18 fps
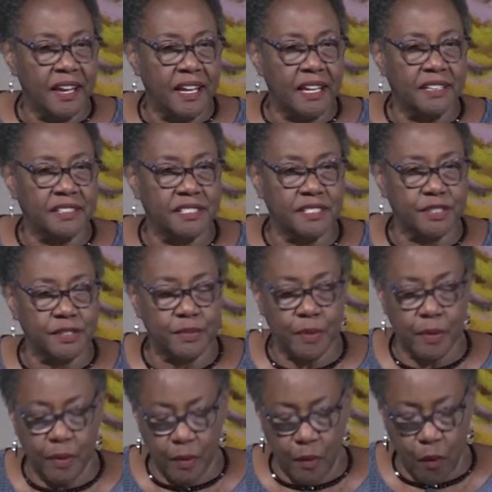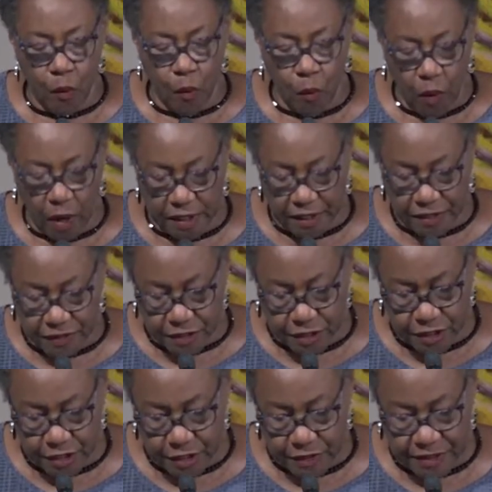in this wonderful
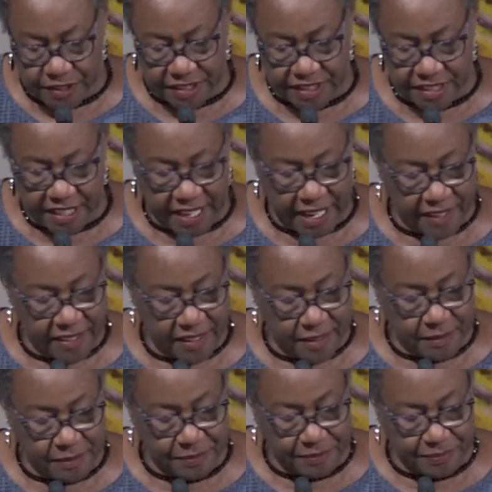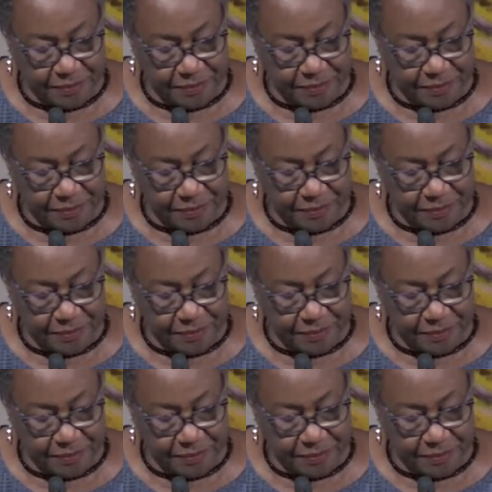service together.